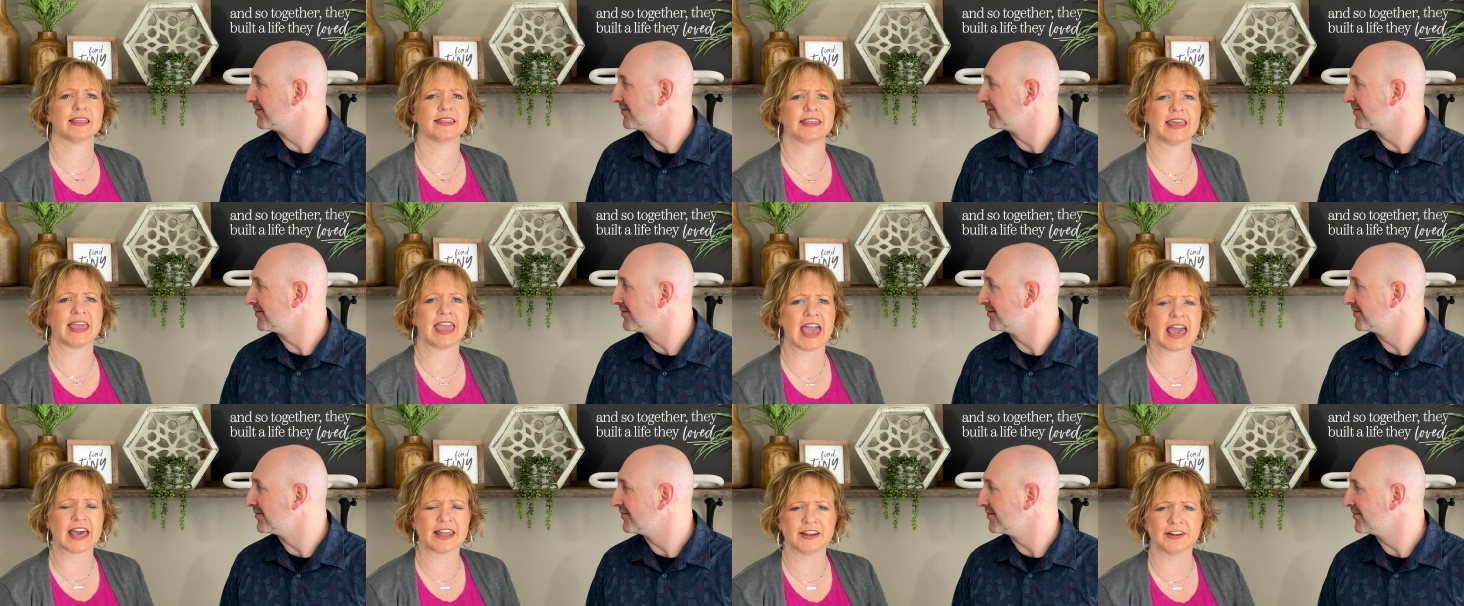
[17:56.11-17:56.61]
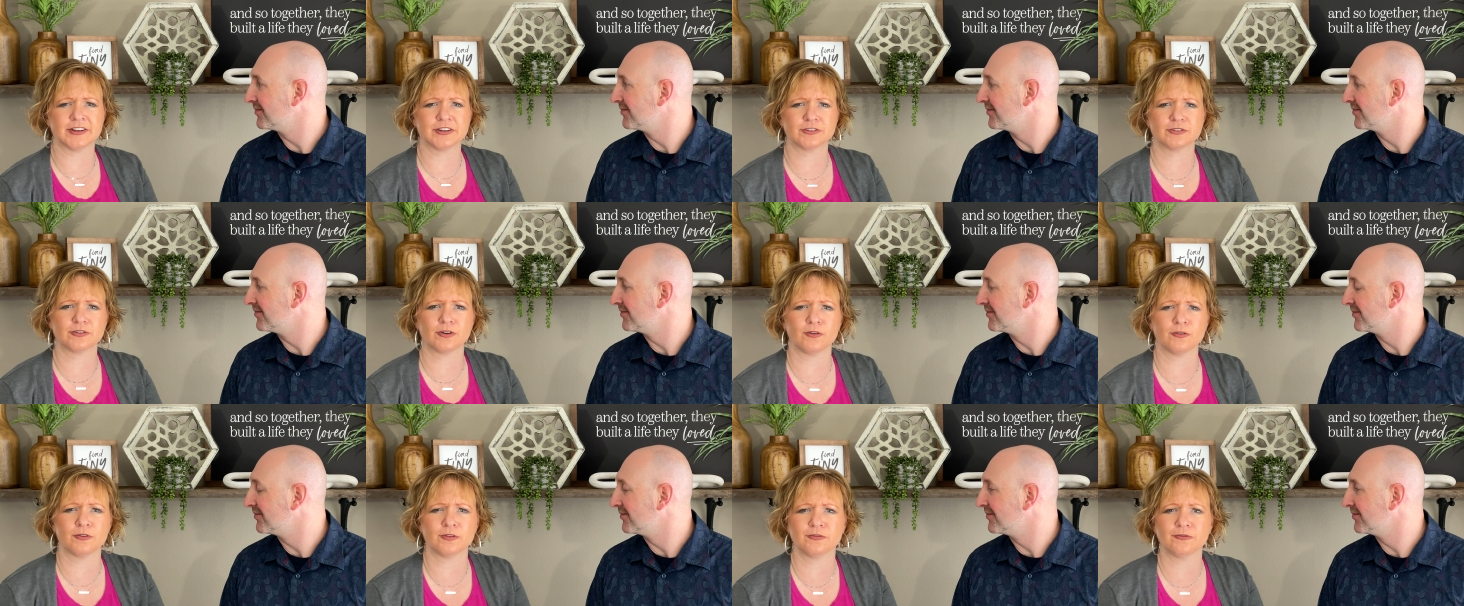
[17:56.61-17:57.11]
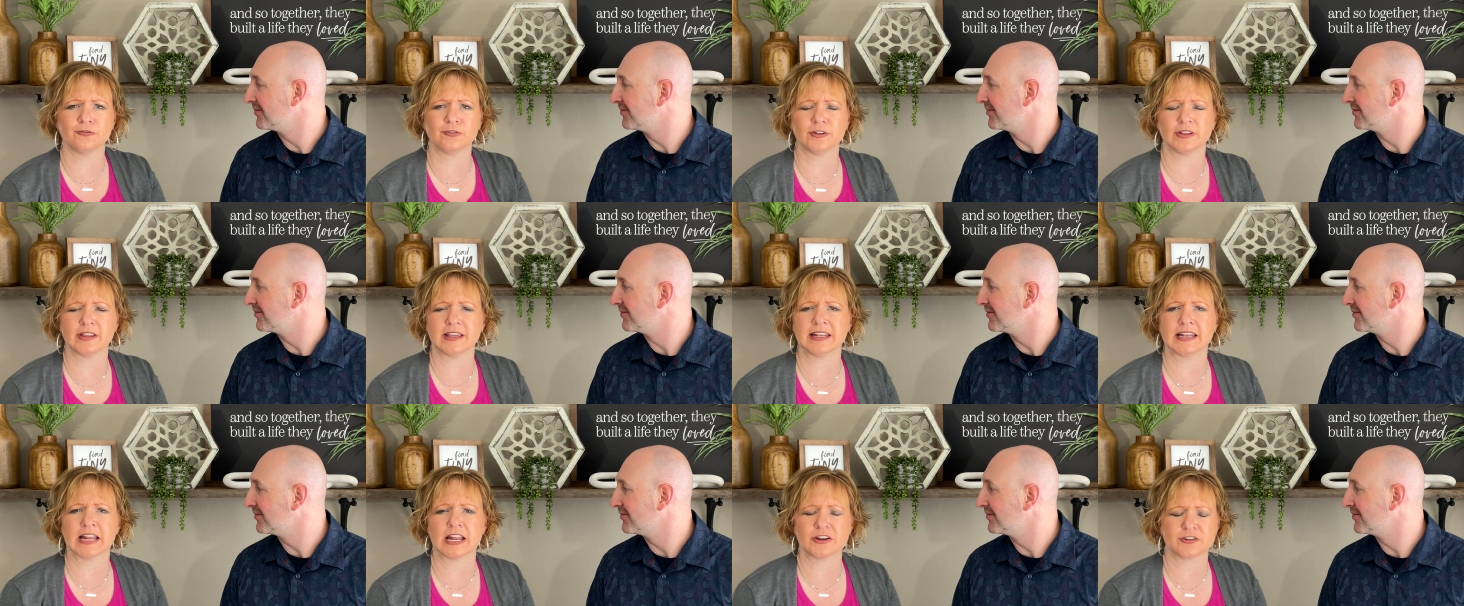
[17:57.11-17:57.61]
Speaker 1: they hadn't grown fully
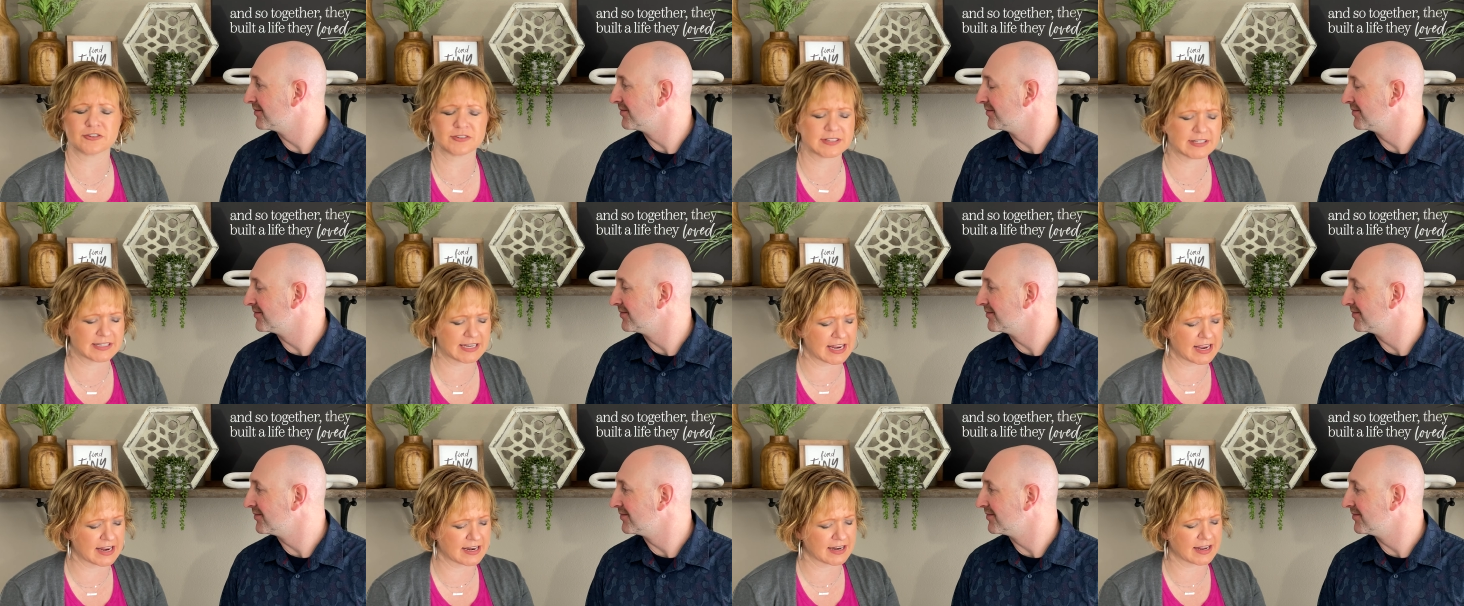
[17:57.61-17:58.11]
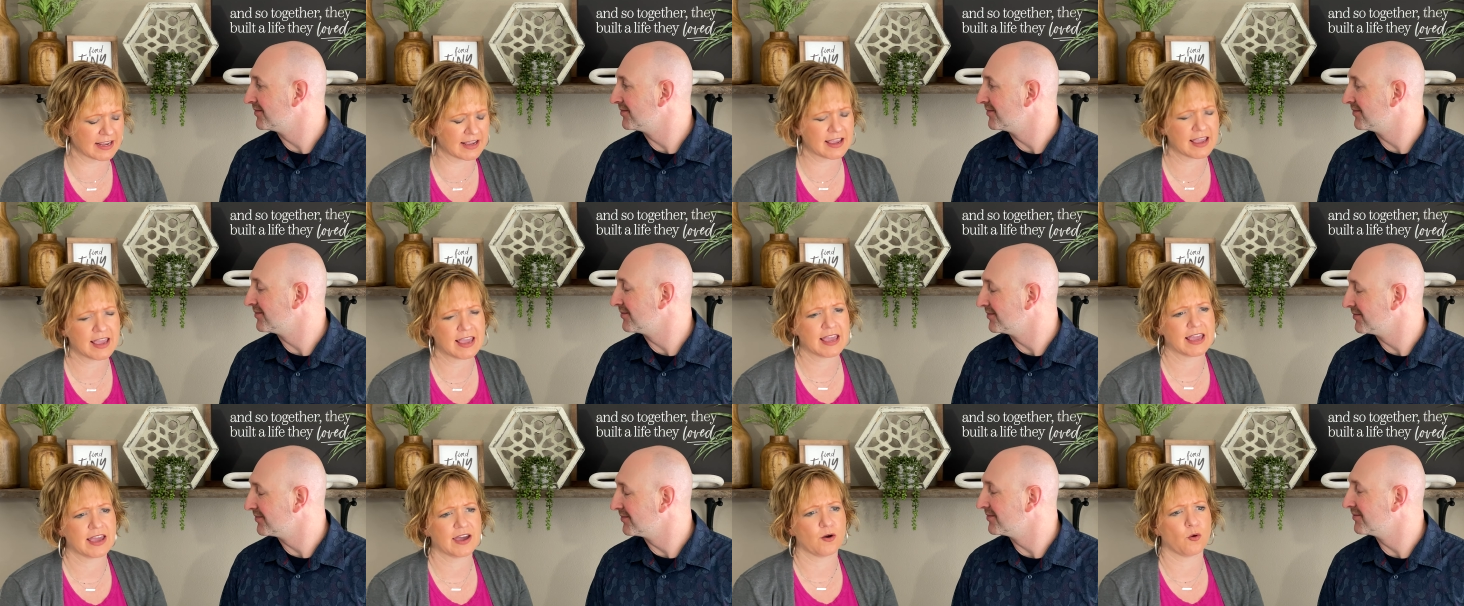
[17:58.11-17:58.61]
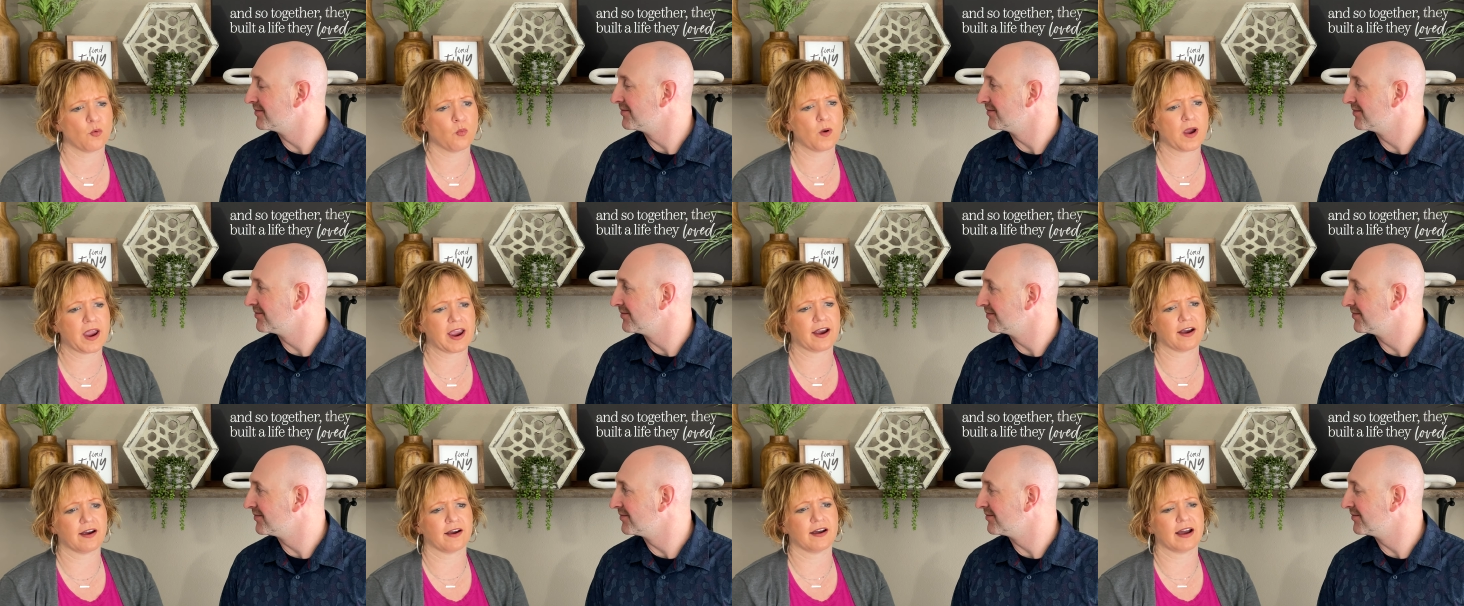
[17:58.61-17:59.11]
in understanding
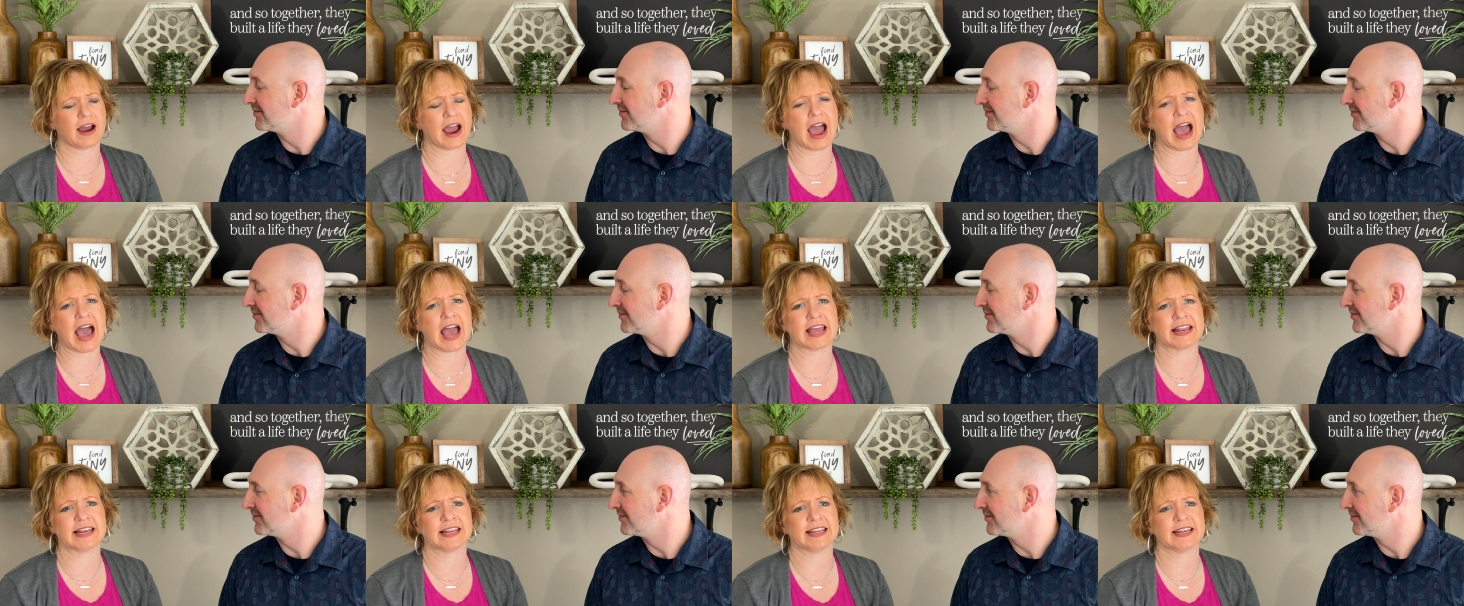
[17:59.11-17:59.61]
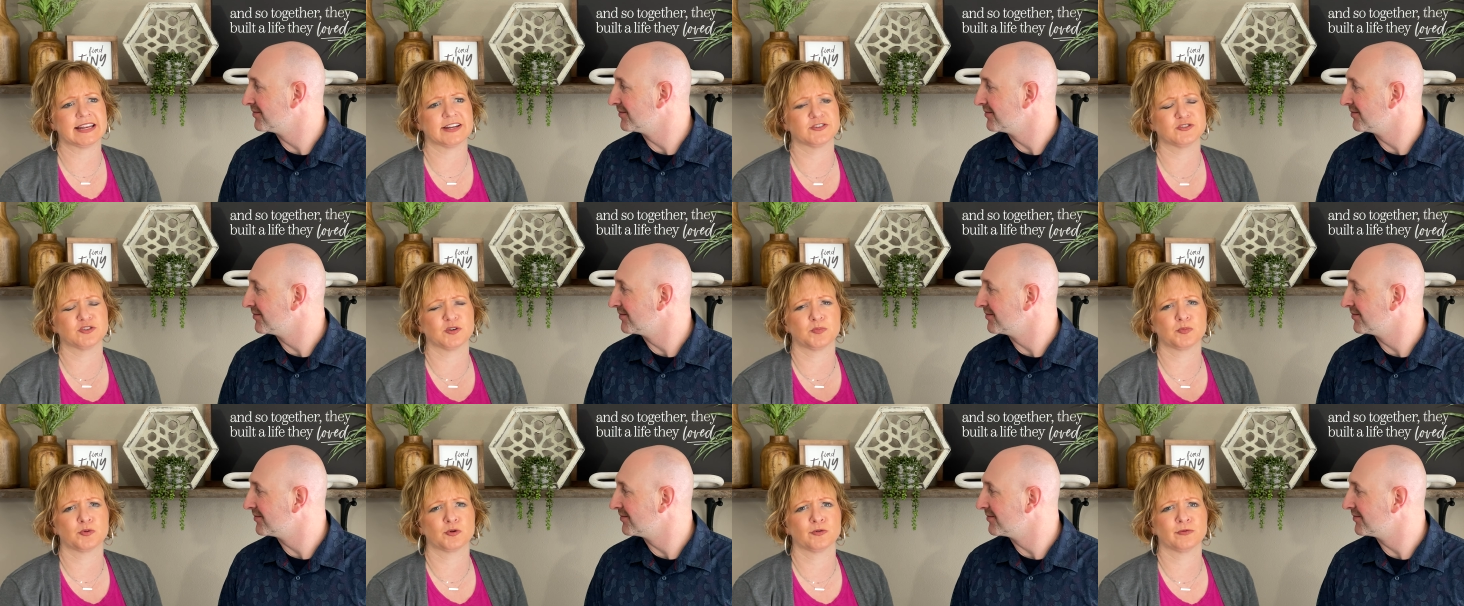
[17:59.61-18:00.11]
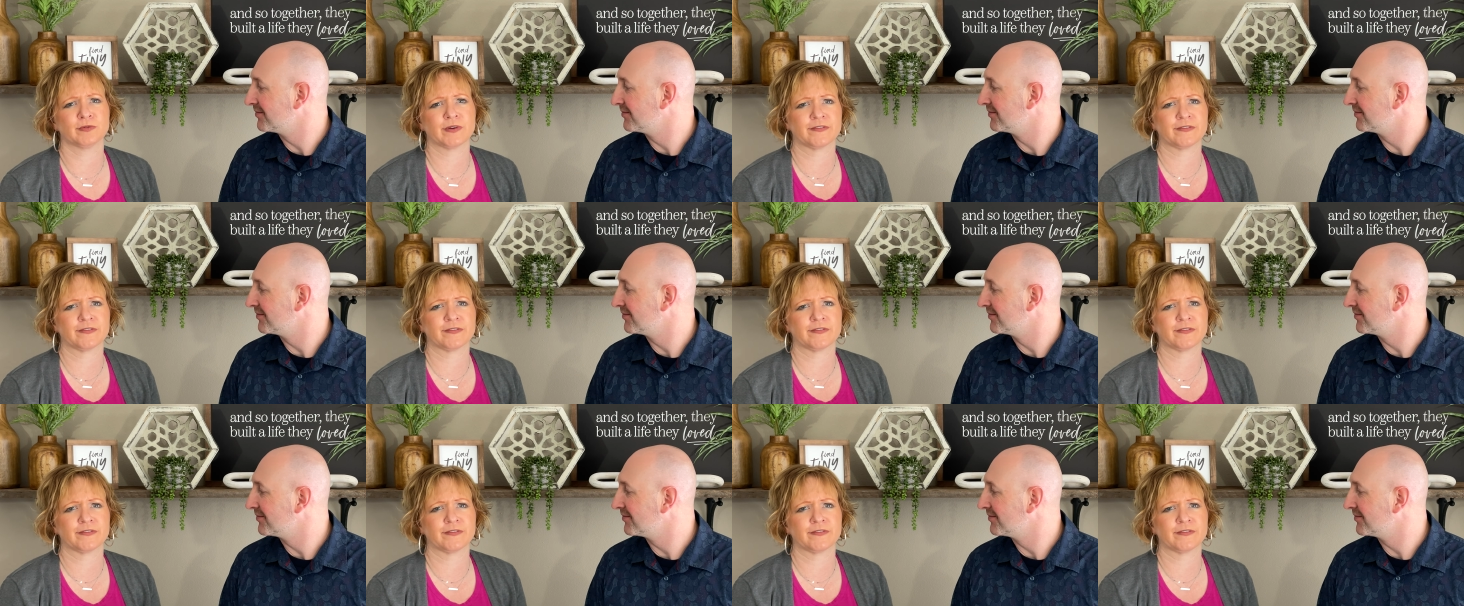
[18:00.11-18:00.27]
where I needed to approve